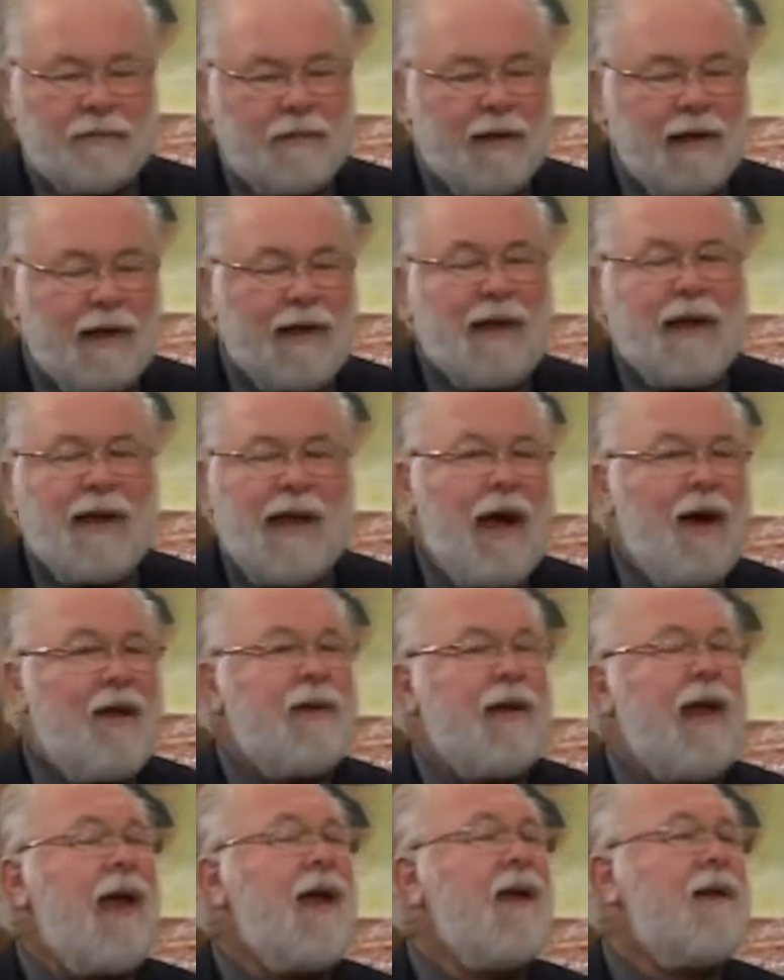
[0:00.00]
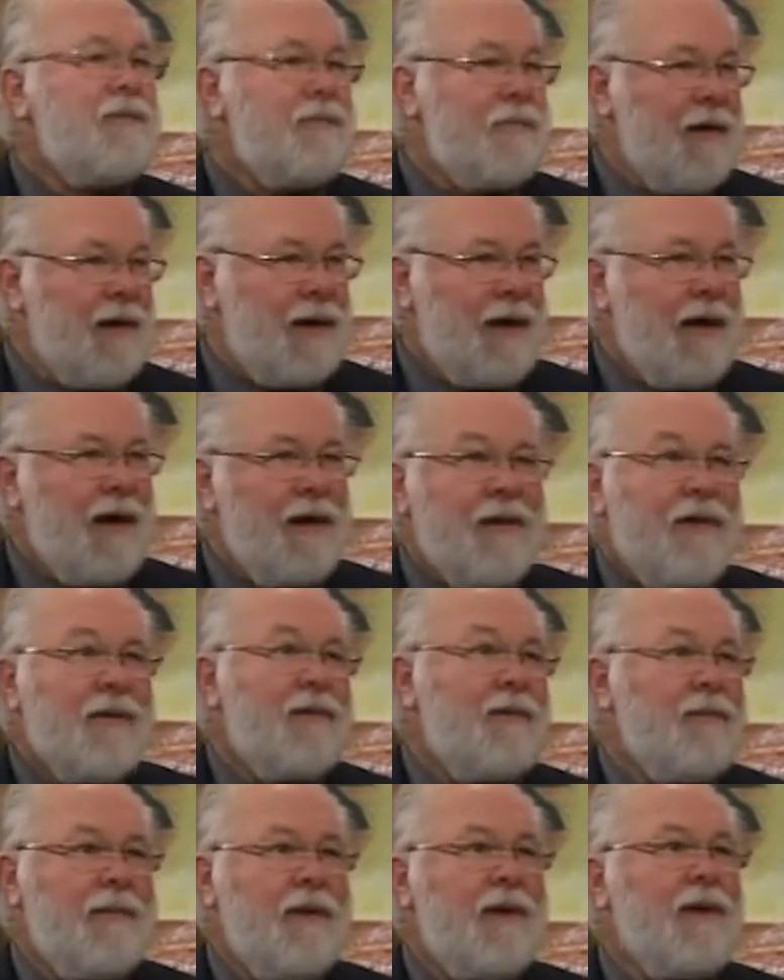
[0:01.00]
it? How can it be? How
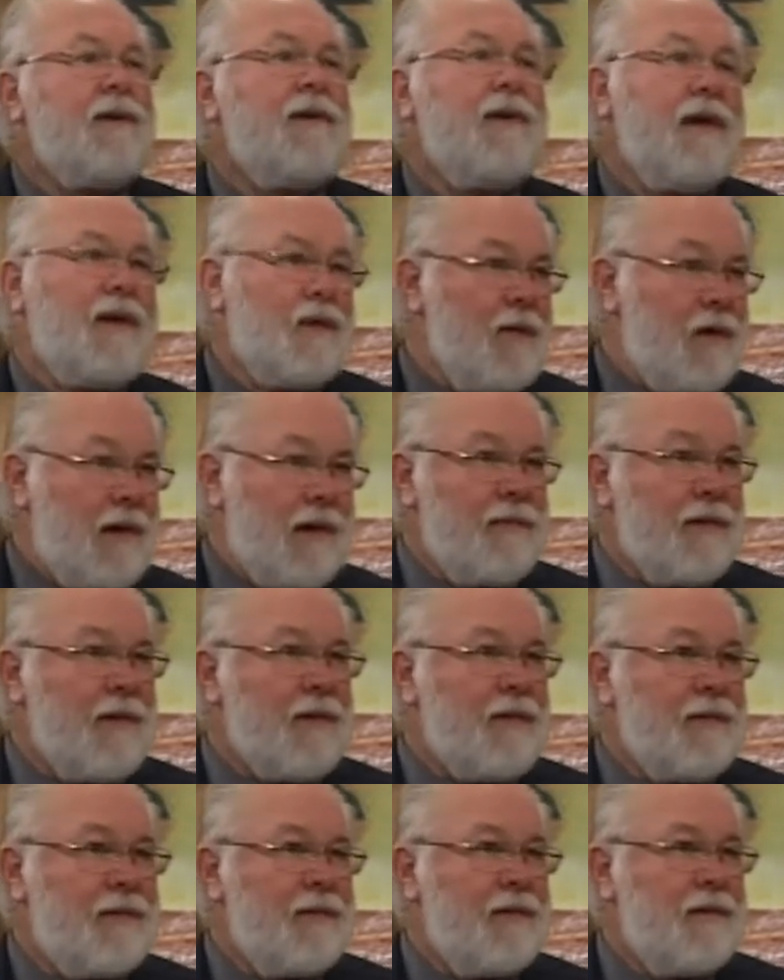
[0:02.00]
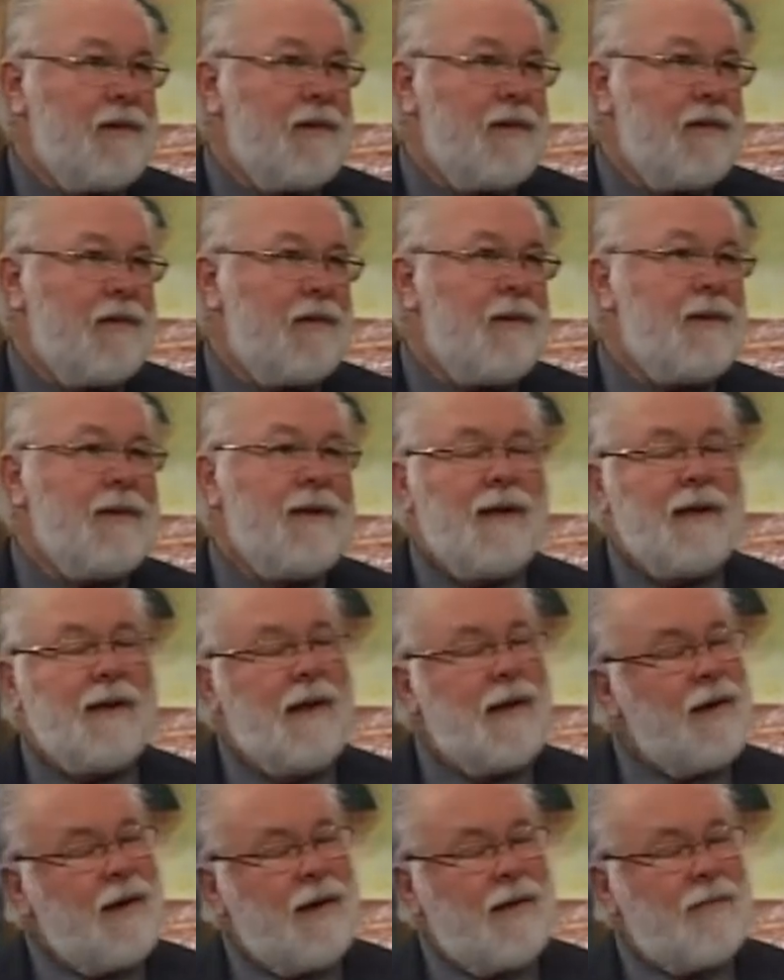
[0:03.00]
can it be done away with? Mm -hmm. it,
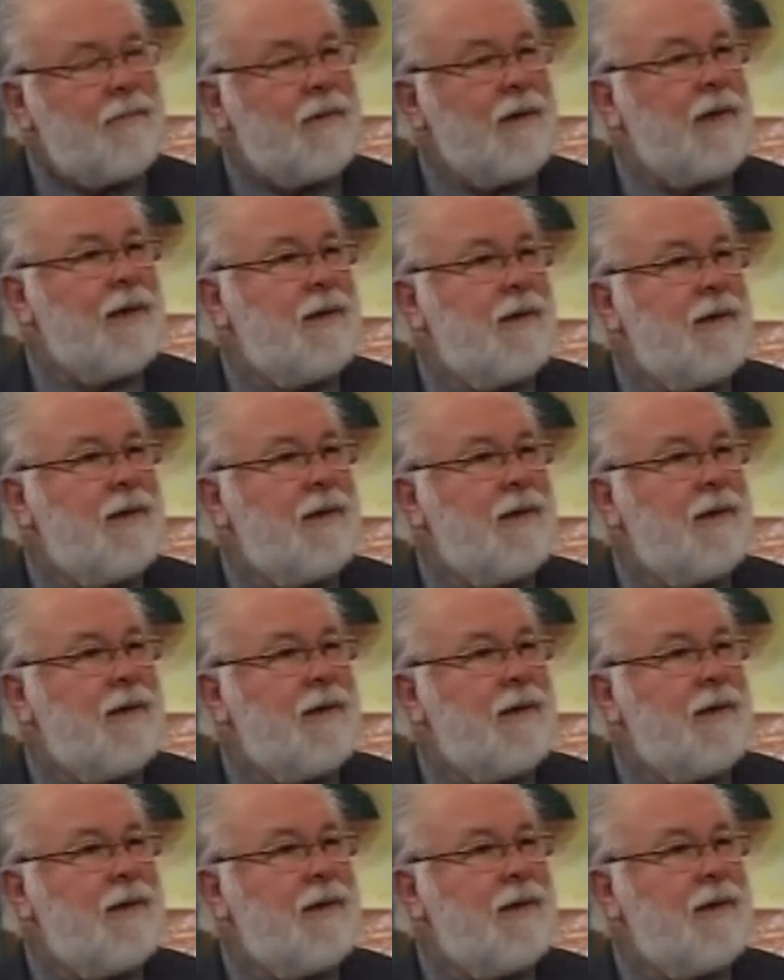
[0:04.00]
it cannot be.